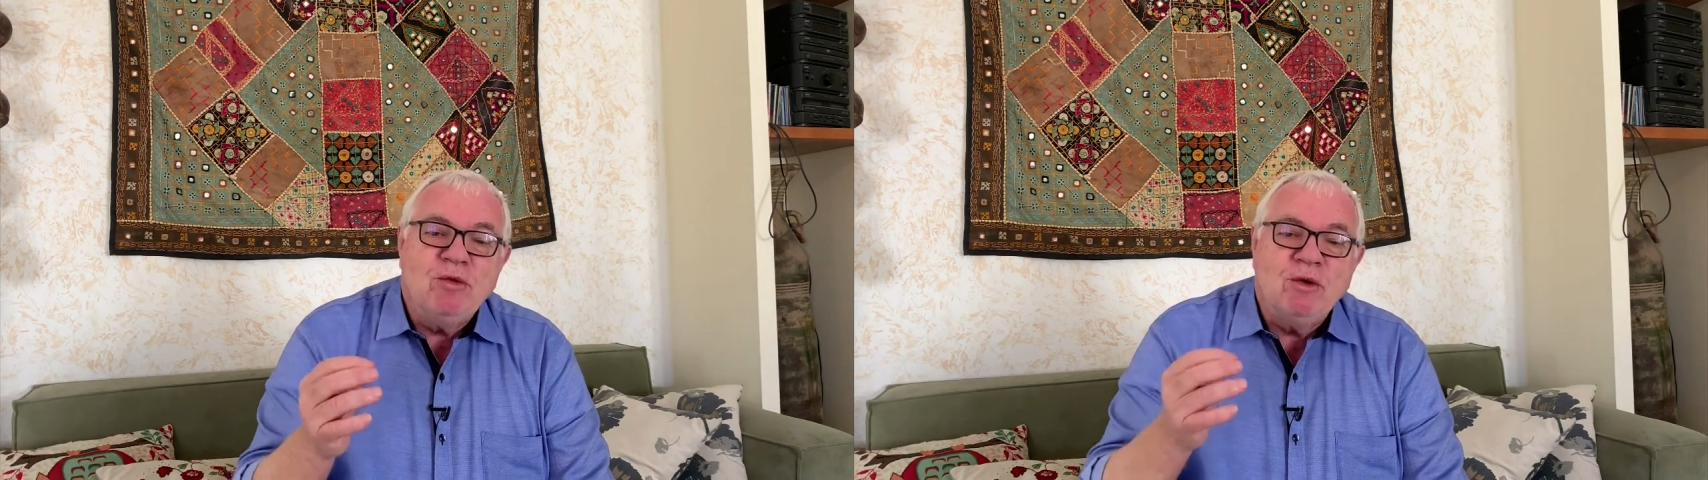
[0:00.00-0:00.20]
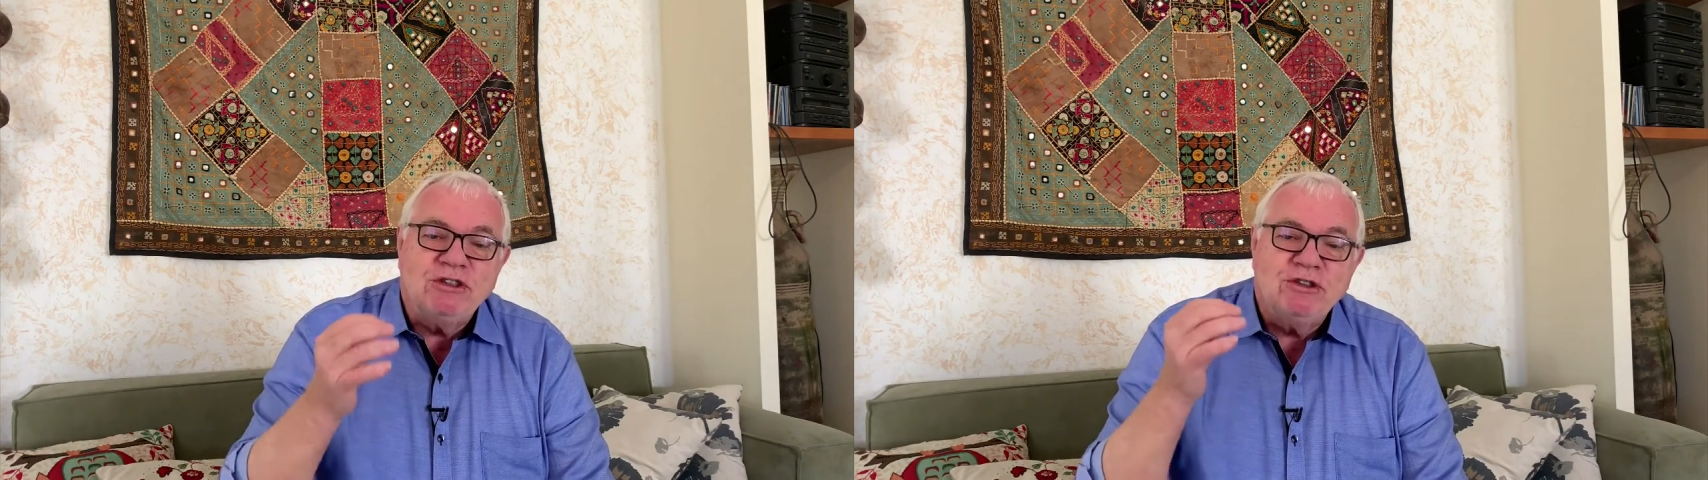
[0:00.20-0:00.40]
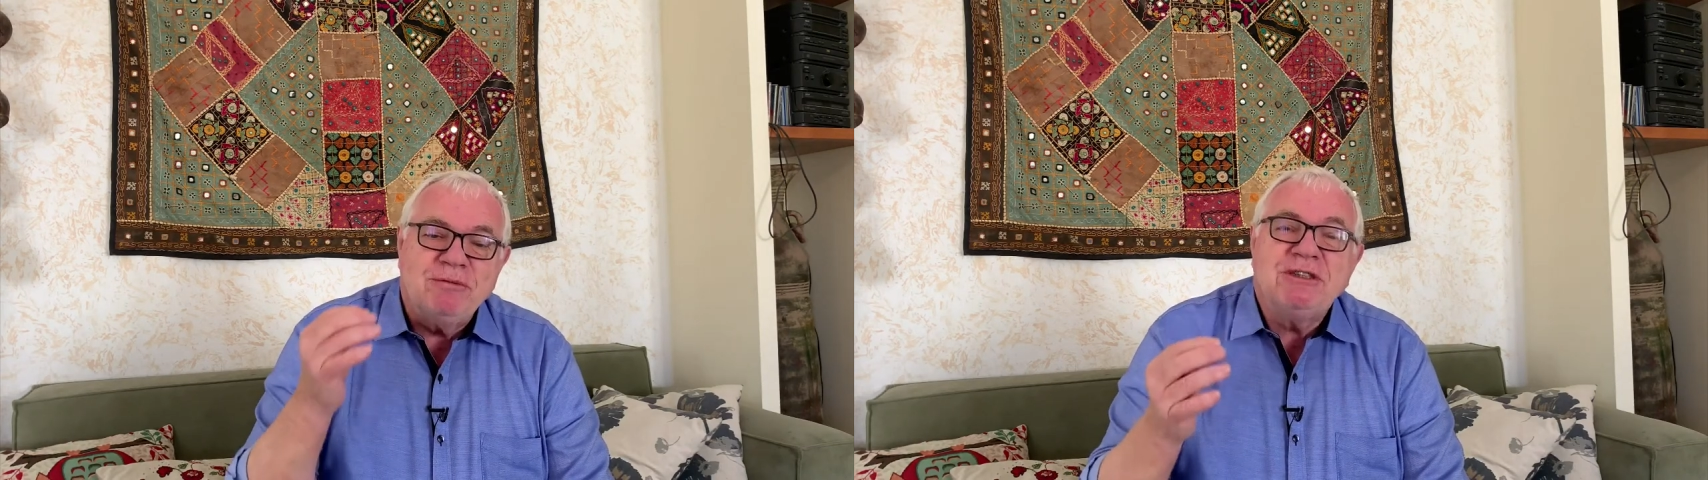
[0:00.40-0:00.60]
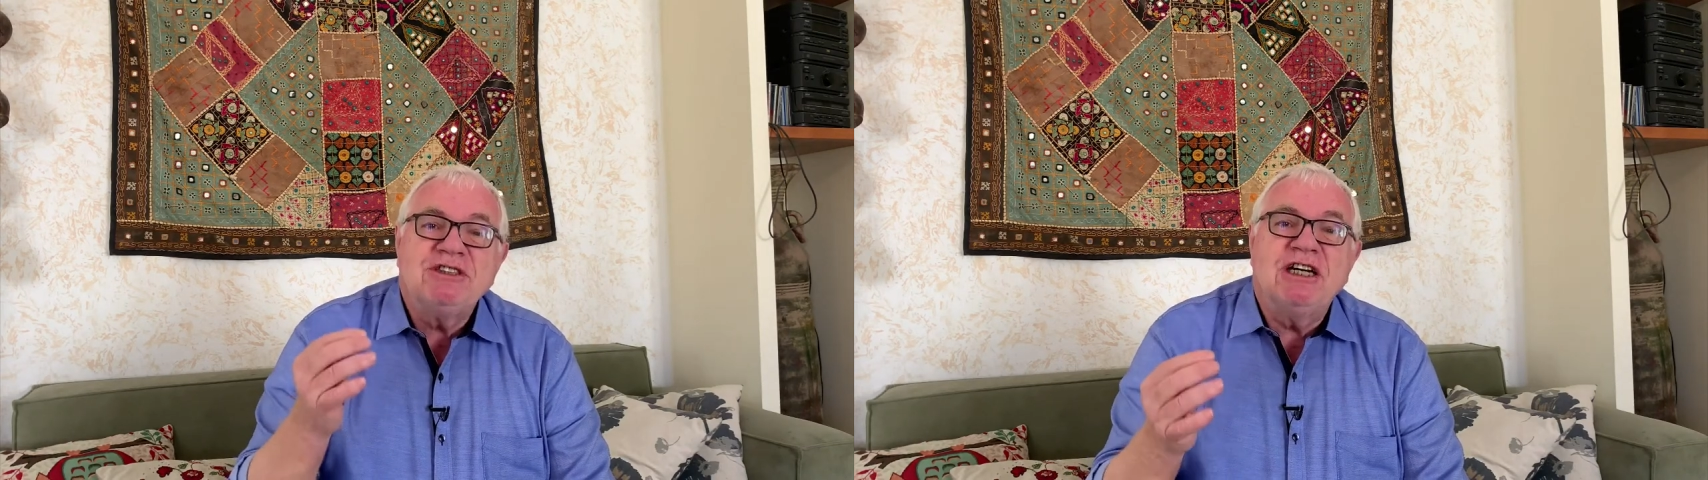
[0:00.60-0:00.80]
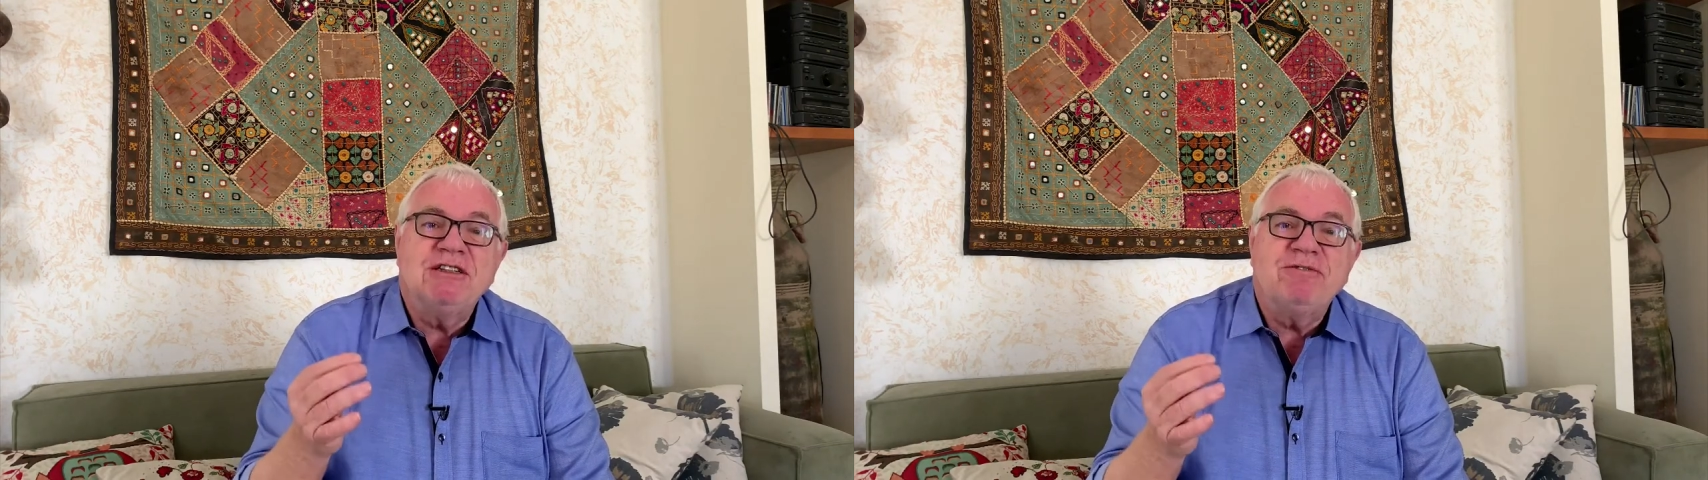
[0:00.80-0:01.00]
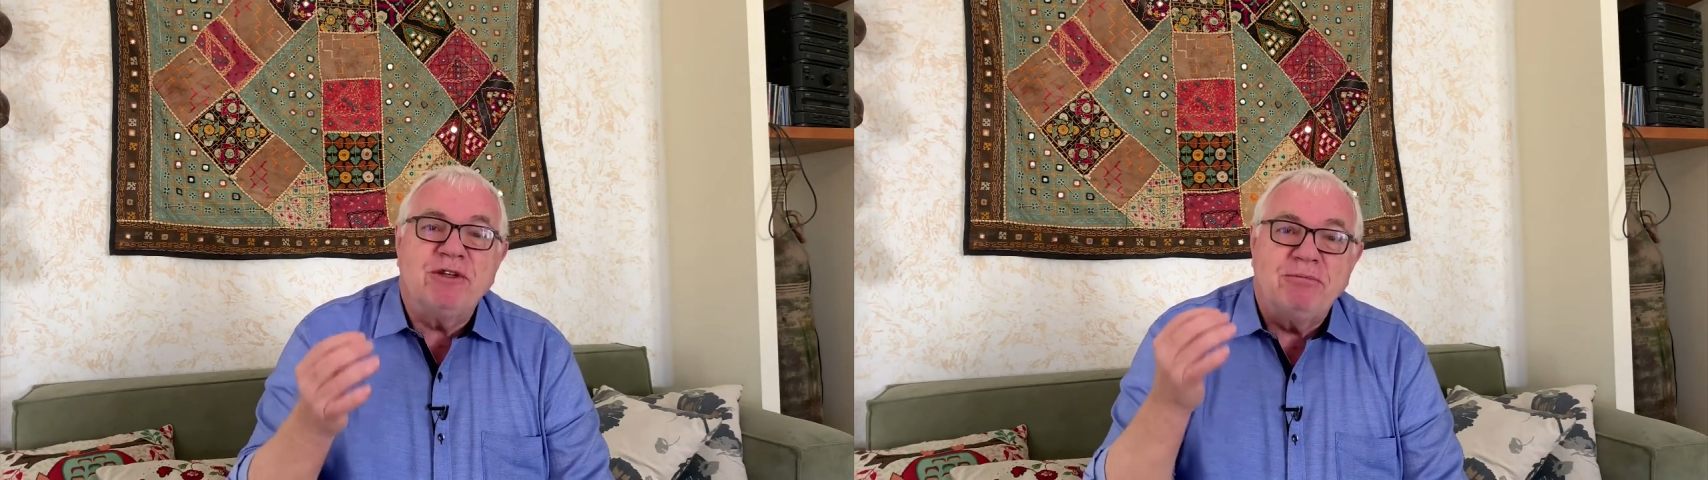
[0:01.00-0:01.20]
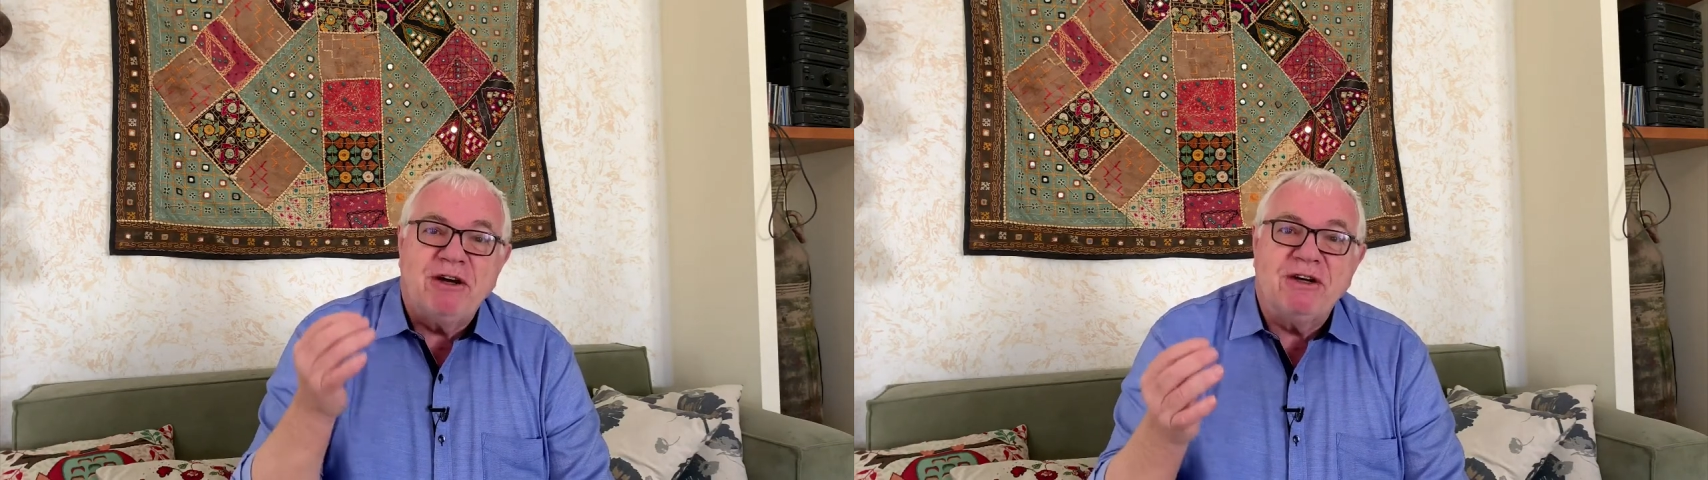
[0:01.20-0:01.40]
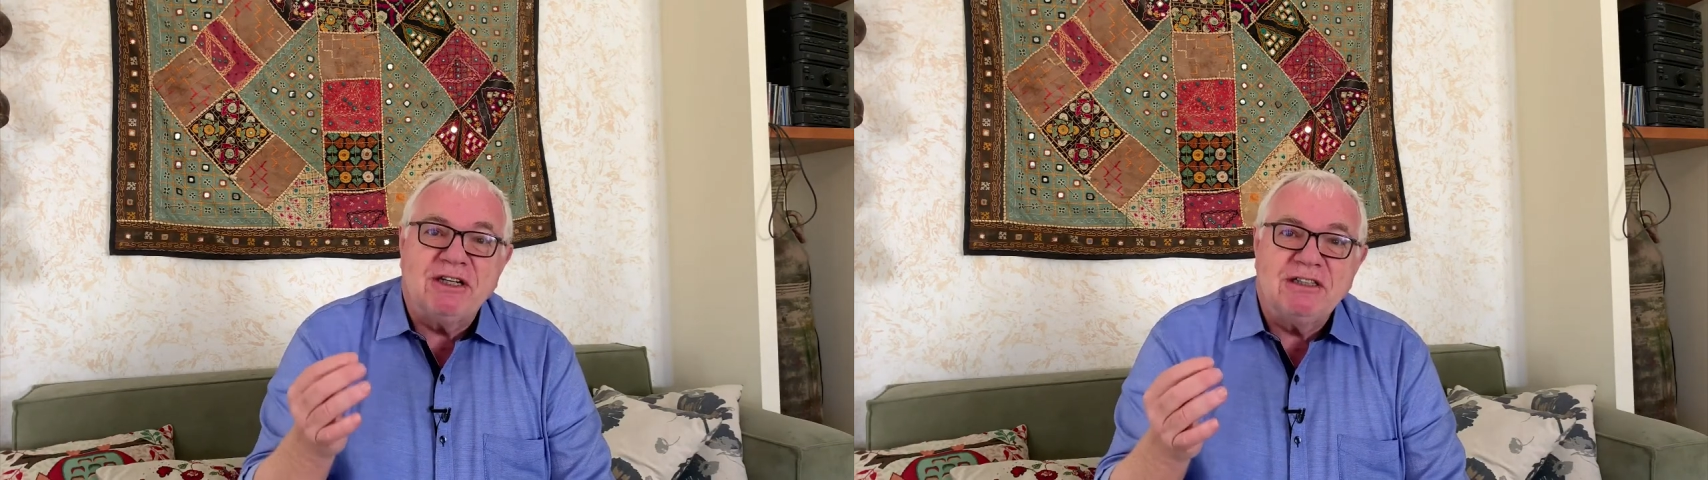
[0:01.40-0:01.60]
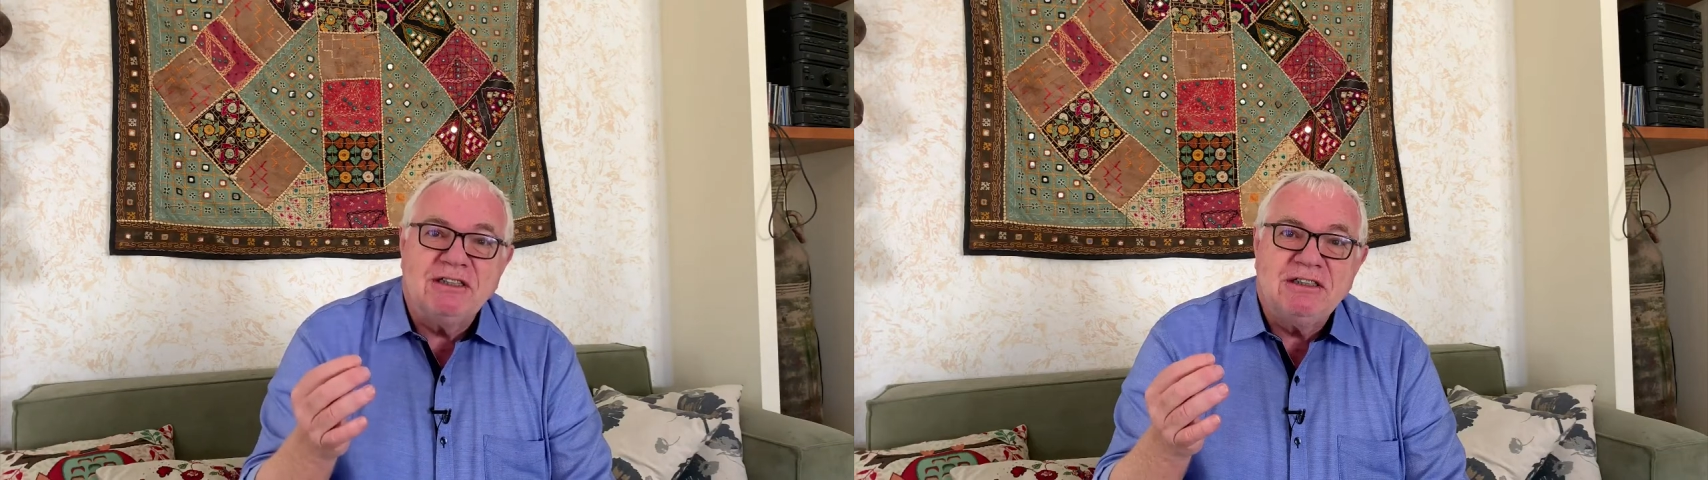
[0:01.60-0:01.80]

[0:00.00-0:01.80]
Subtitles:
what Trump has done for America.